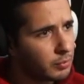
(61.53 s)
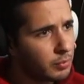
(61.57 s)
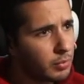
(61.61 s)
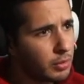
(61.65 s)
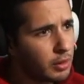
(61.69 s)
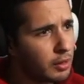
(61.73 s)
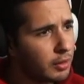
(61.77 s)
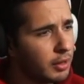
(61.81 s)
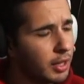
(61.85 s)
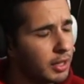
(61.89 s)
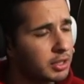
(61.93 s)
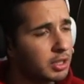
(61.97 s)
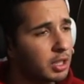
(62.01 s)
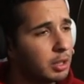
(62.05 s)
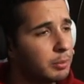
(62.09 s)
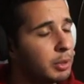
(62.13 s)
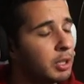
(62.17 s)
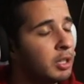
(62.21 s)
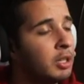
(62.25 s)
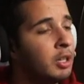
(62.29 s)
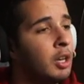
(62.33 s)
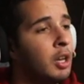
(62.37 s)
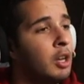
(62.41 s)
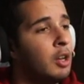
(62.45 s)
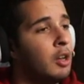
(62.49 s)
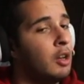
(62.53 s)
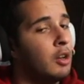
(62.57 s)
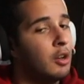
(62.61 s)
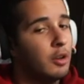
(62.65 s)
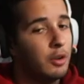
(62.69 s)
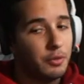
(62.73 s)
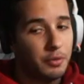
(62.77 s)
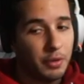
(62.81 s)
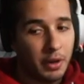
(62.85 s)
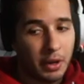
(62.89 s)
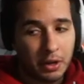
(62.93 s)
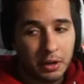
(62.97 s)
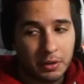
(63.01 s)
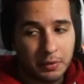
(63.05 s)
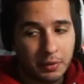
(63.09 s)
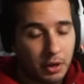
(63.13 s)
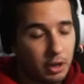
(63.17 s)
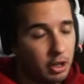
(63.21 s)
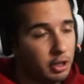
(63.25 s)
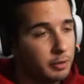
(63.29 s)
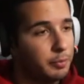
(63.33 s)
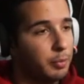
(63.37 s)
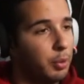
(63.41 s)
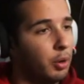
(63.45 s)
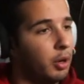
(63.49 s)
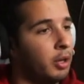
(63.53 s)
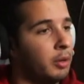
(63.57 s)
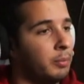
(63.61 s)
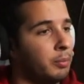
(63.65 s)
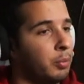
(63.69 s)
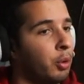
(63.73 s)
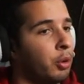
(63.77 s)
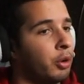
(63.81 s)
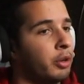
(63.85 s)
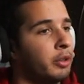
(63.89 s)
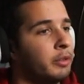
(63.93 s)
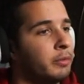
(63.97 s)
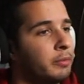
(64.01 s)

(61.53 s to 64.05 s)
That's gonna be very very important.